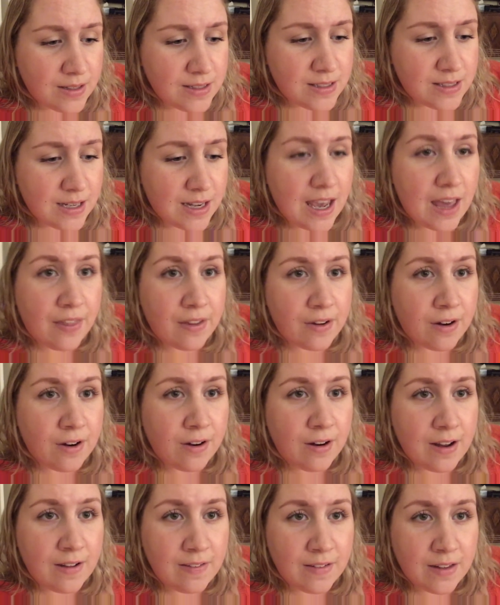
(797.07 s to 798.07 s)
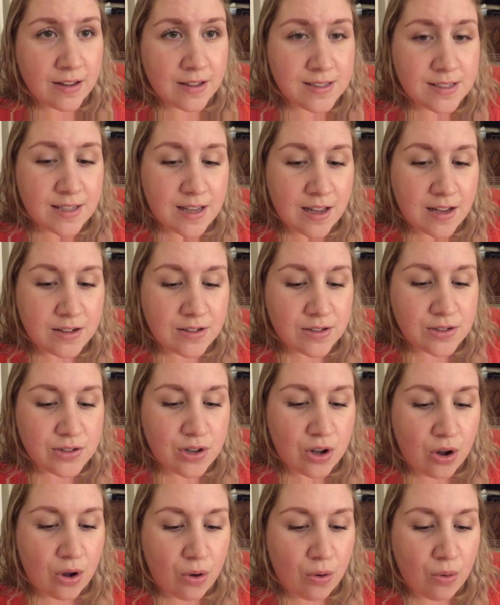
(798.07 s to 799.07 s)
together in this, and
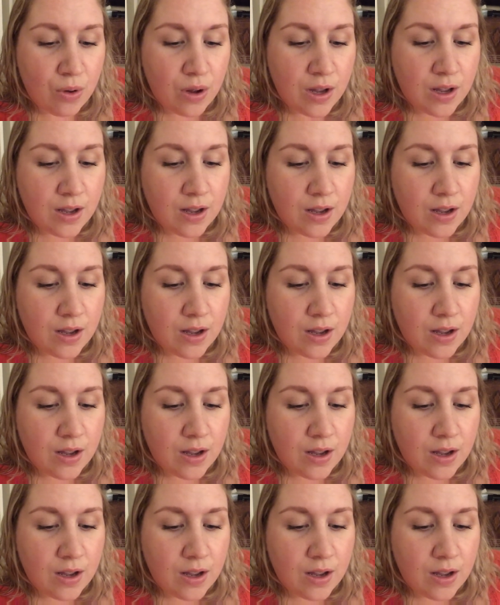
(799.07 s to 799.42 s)
so